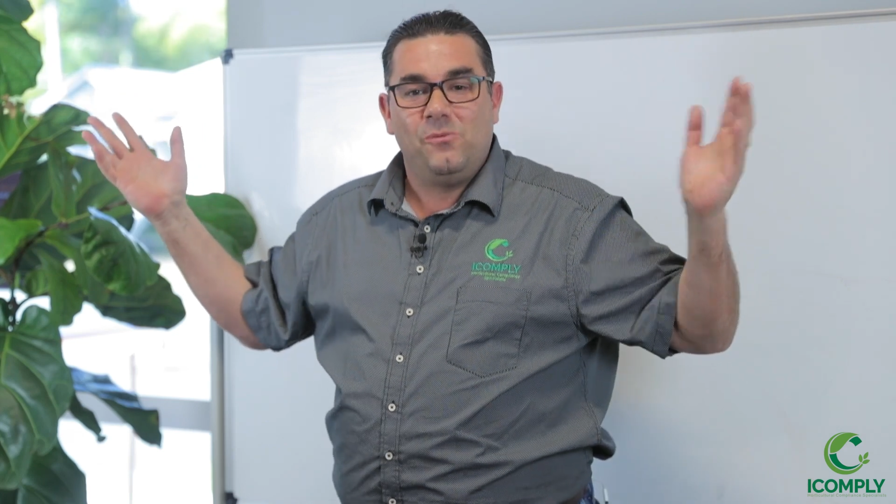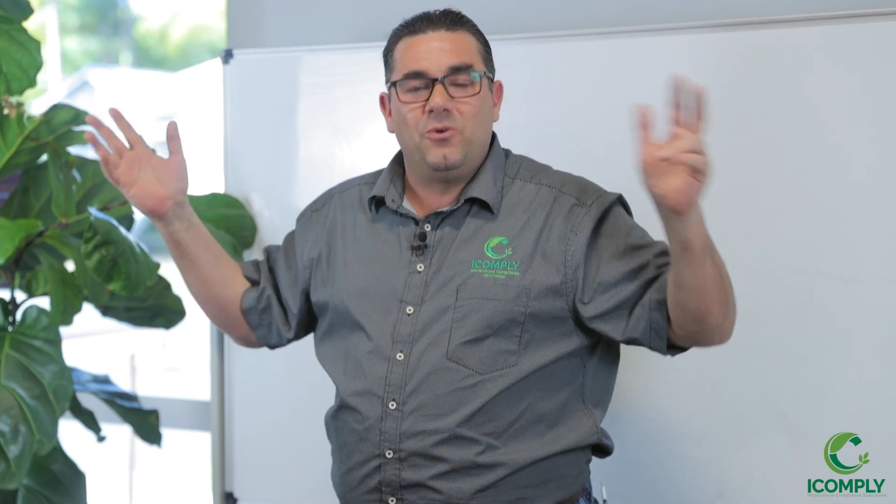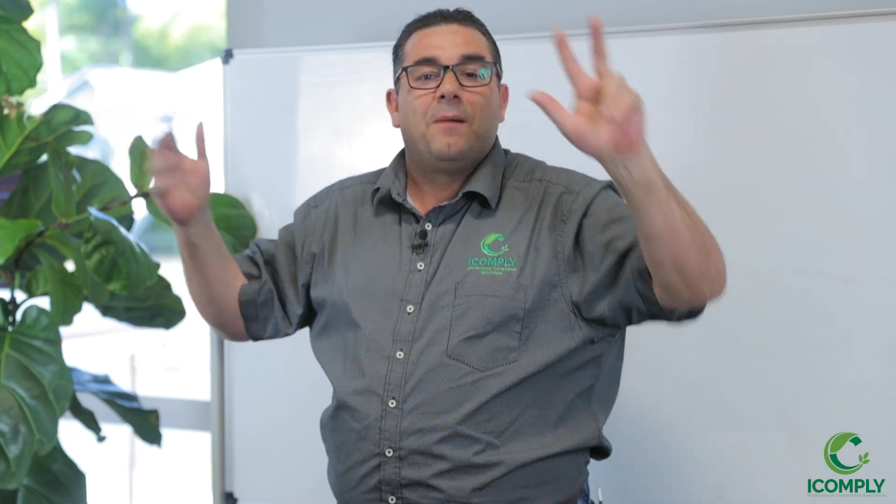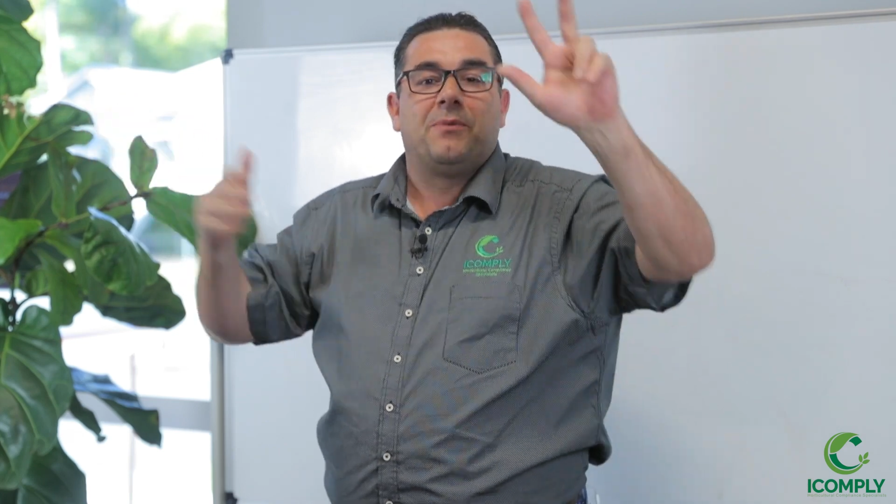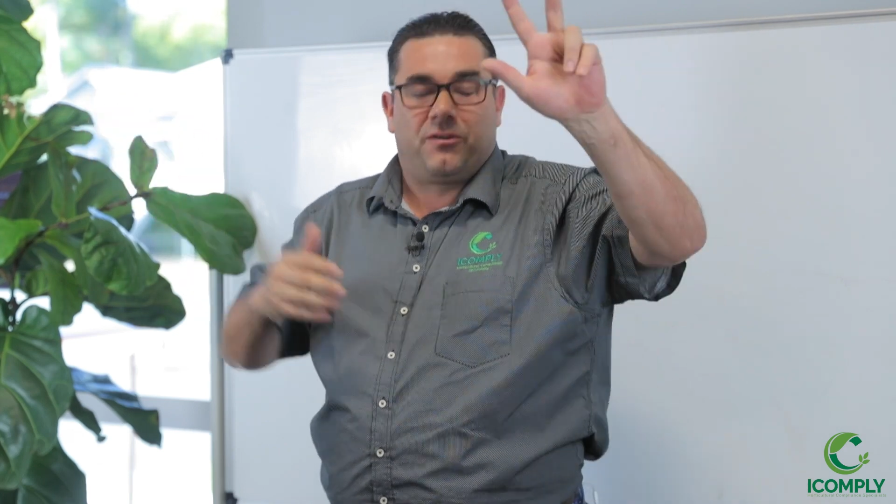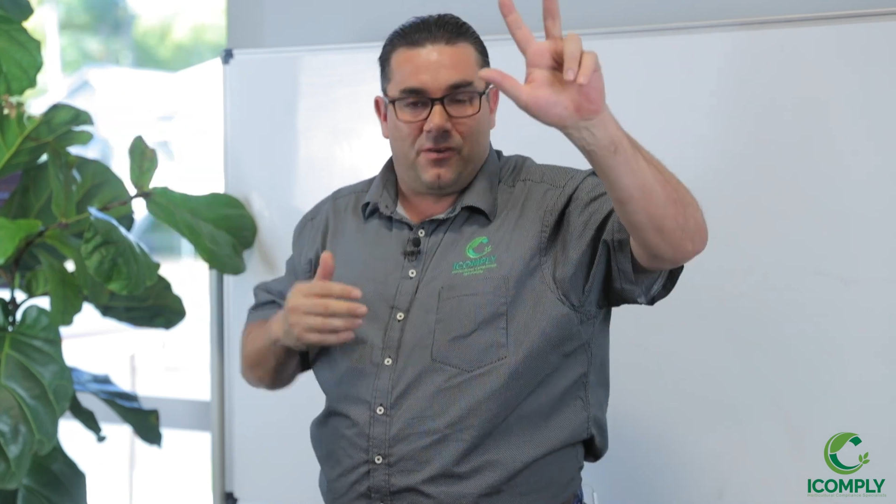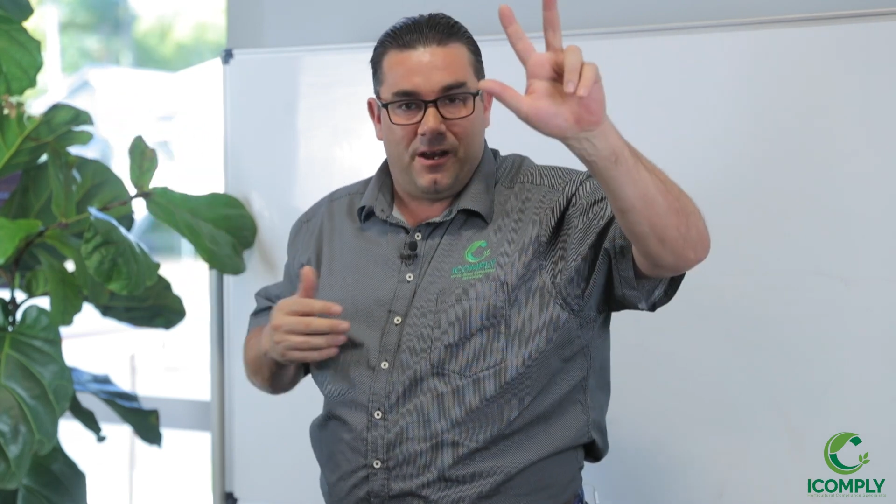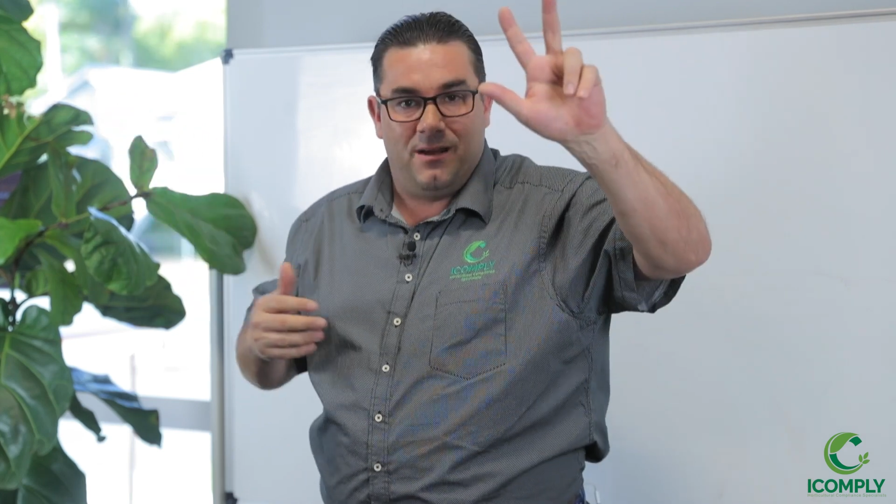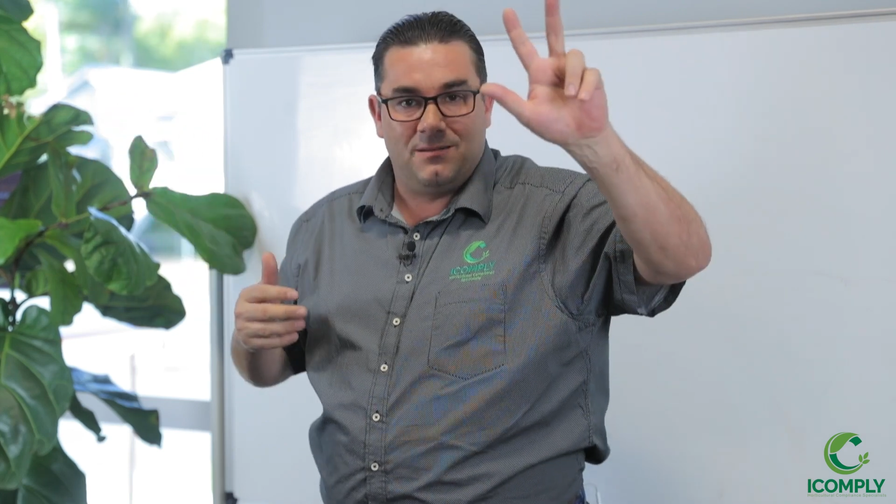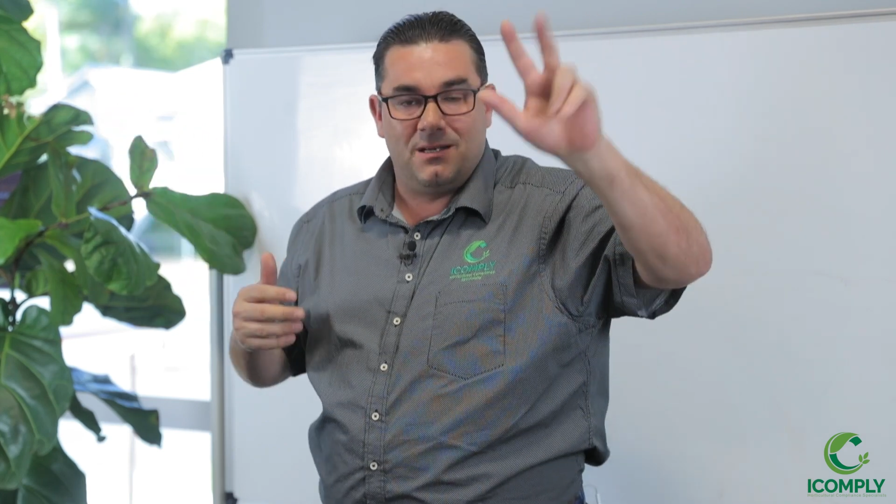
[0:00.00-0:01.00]
We're number
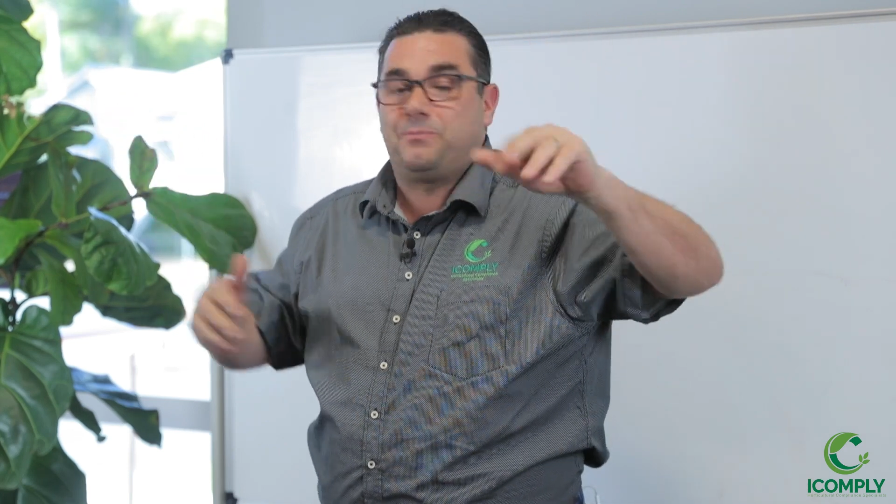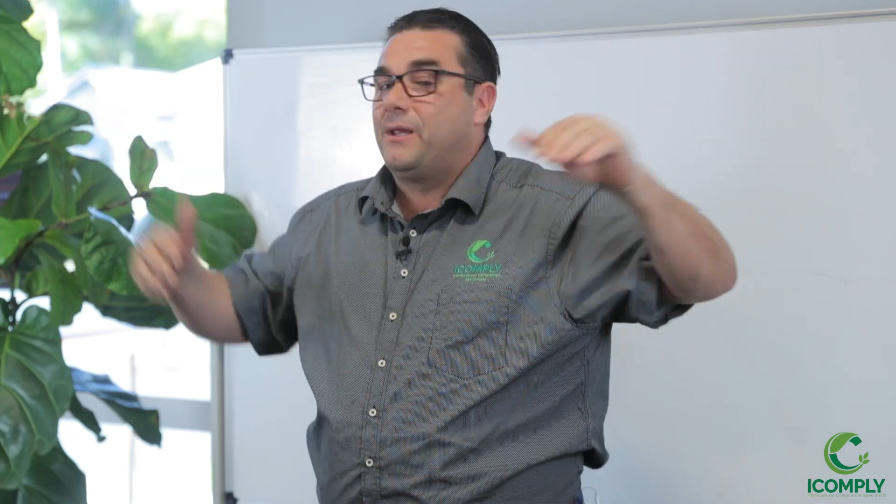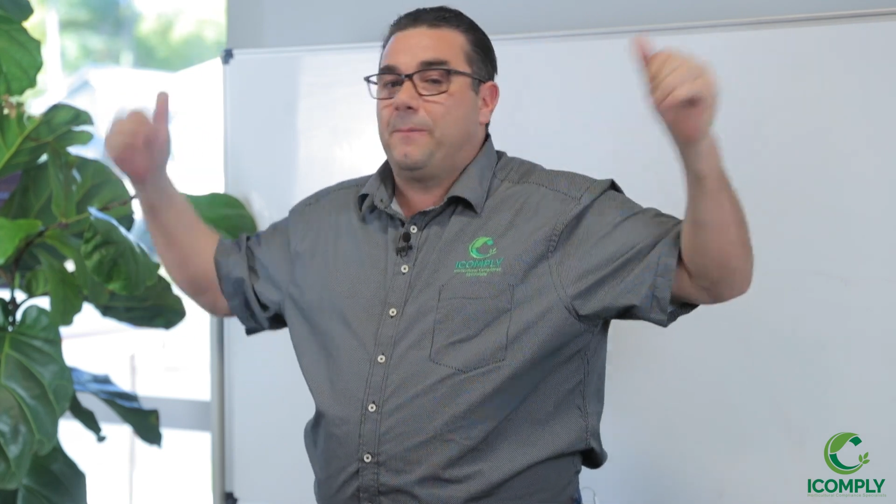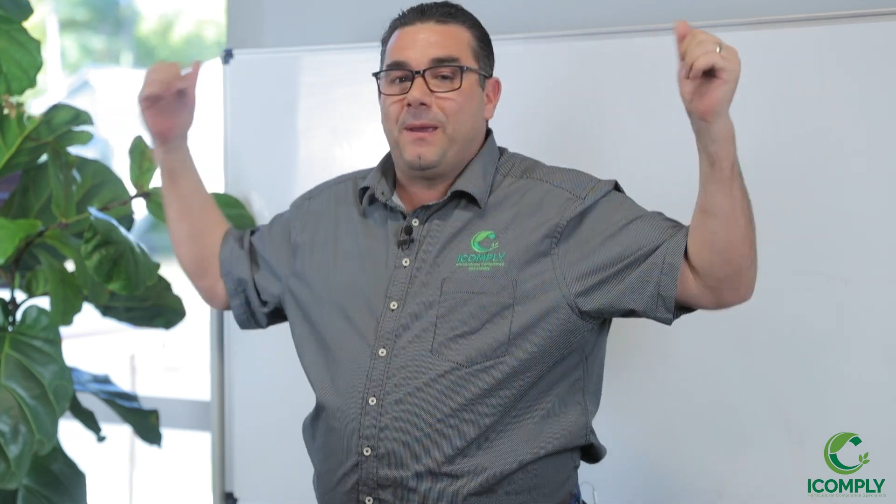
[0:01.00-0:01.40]
three, so plenty